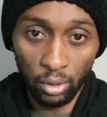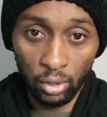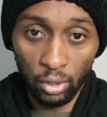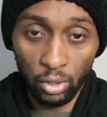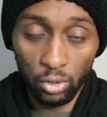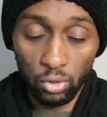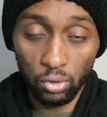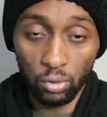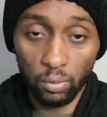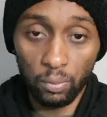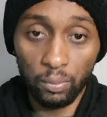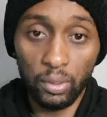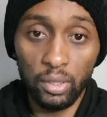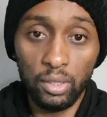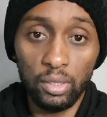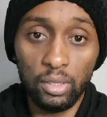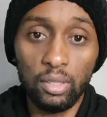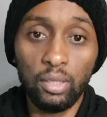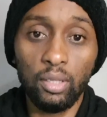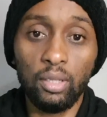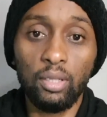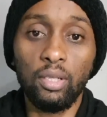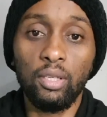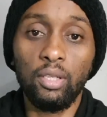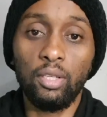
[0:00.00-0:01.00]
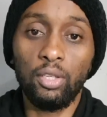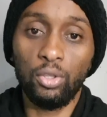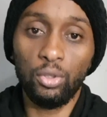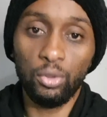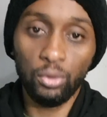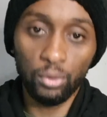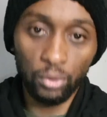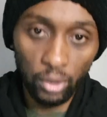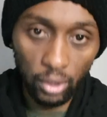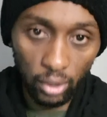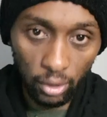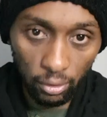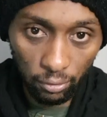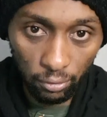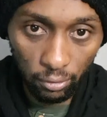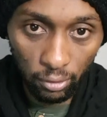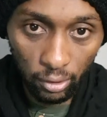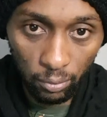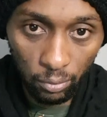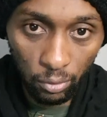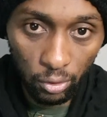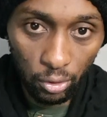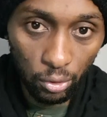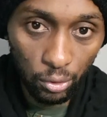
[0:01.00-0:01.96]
So basically, you gave them the